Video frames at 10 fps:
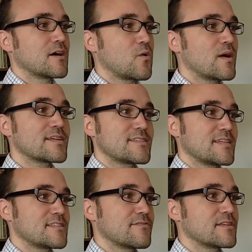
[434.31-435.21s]
quite
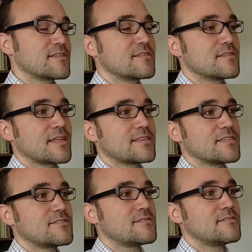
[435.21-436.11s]
extensively, that the
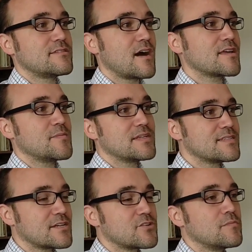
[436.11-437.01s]
document is
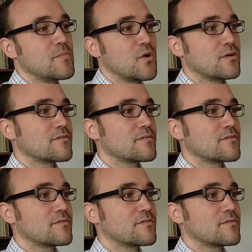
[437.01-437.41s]
actually a mode of